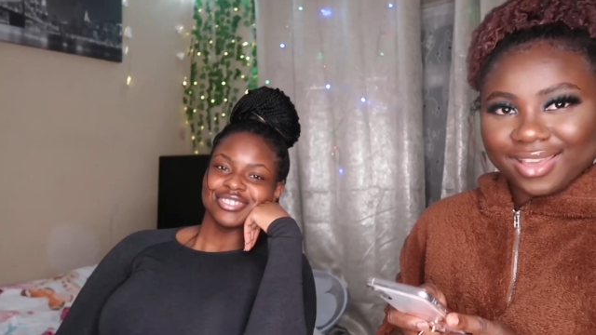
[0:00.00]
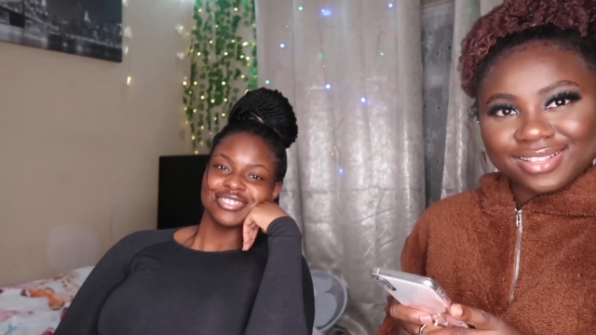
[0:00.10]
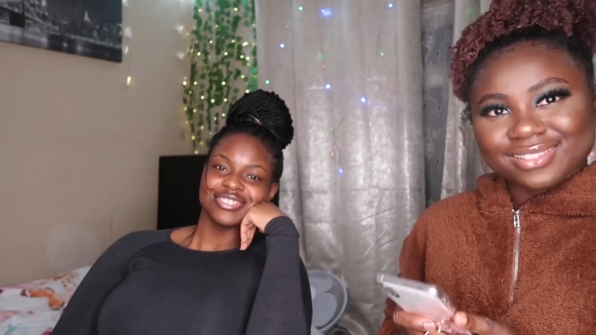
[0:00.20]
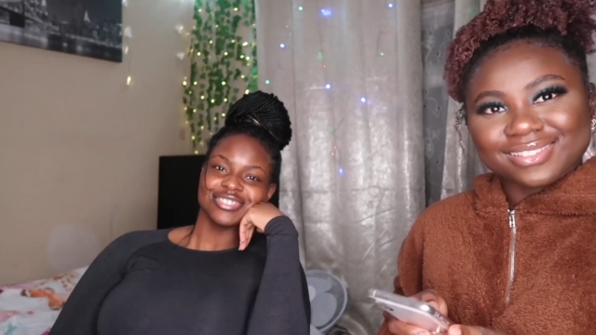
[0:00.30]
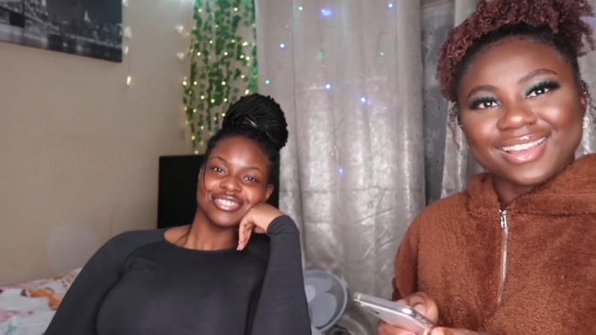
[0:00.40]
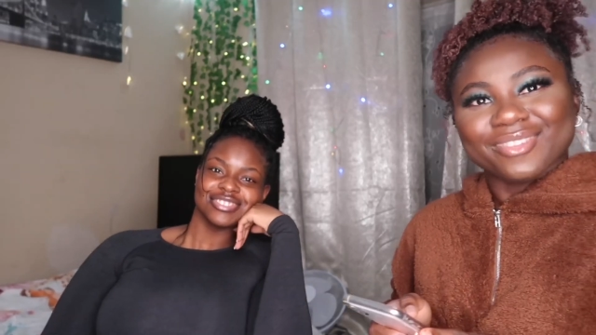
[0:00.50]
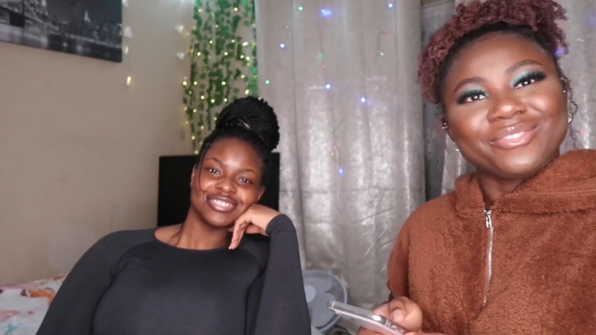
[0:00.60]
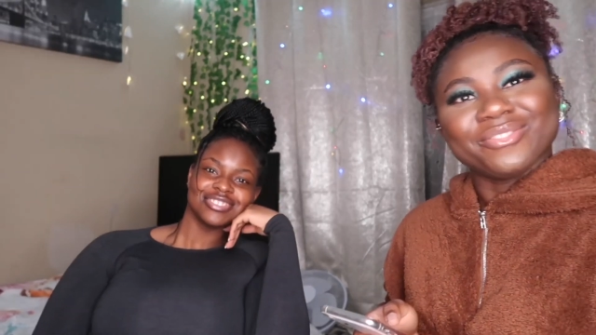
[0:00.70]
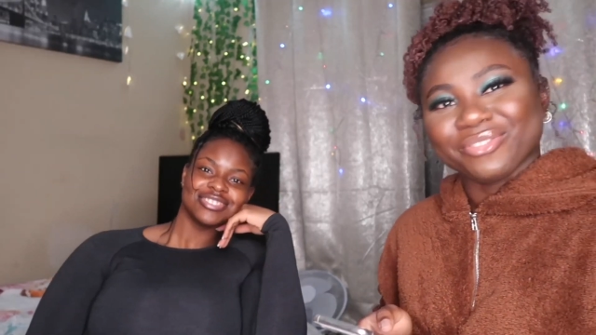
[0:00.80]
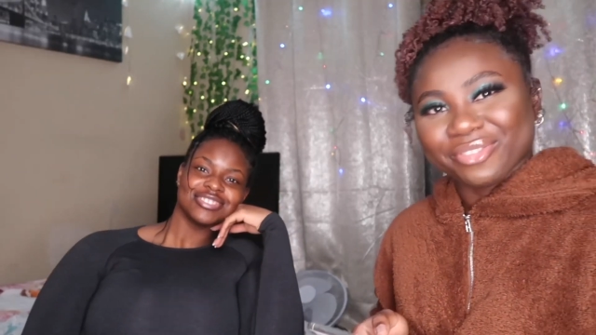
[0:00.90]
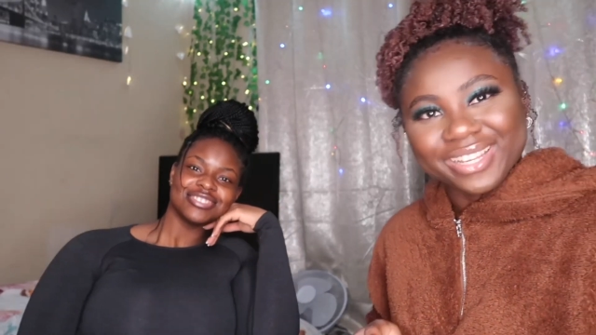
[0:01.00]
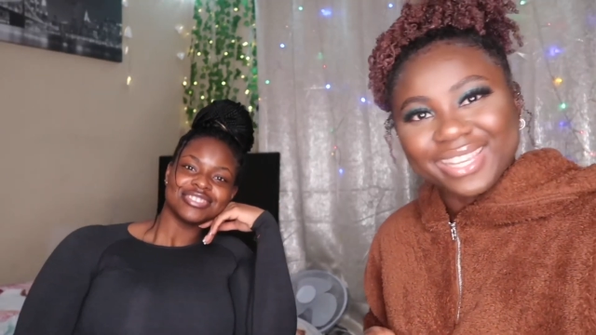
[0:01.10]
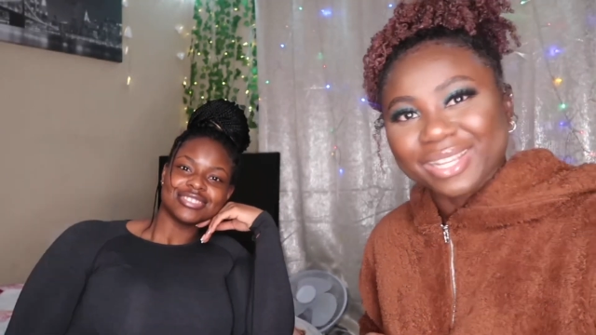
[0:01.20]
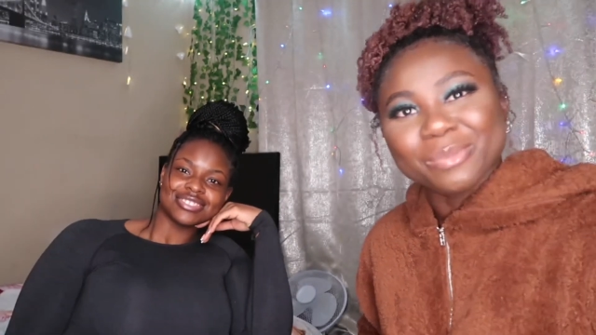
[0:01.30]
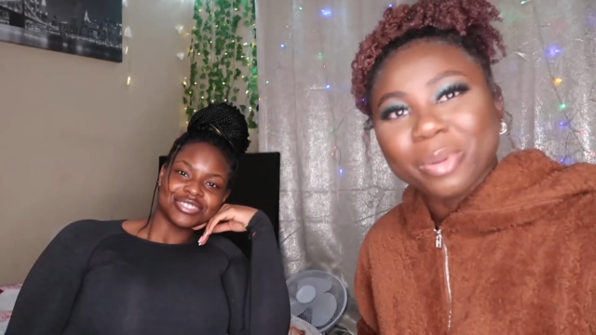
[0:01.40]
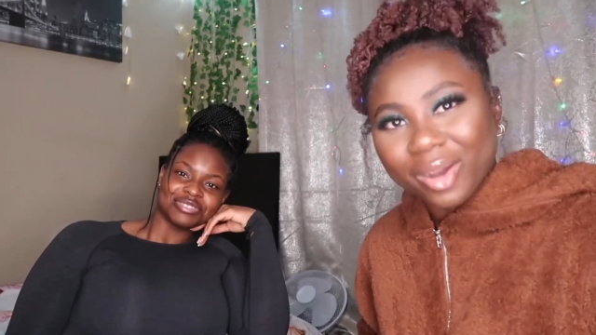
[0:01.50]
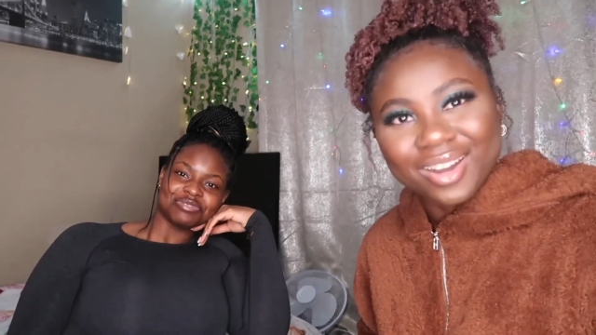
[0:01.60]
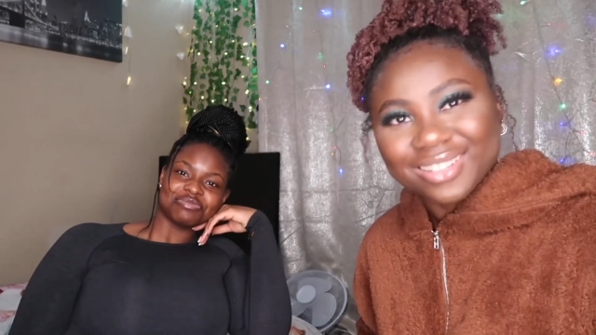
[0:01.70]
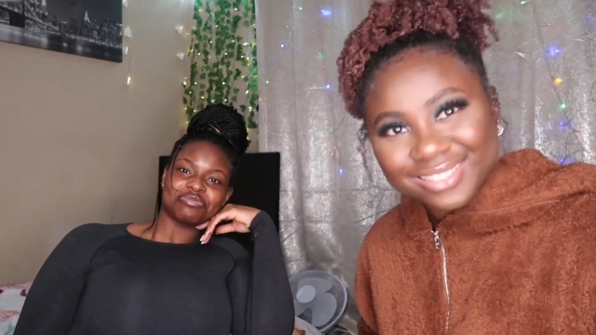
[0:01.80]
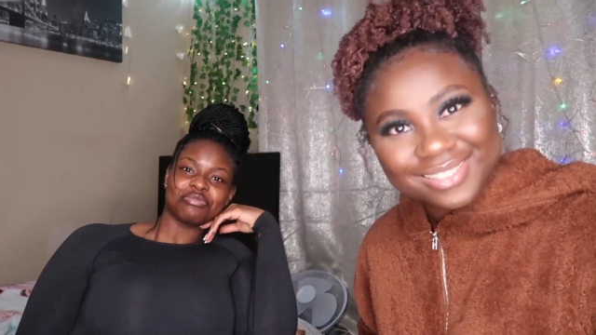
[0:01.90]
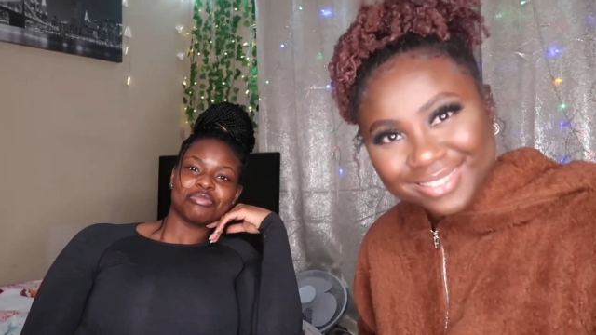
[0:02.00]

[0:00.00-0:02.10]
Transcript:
Speaker 1: it's a freaking pass.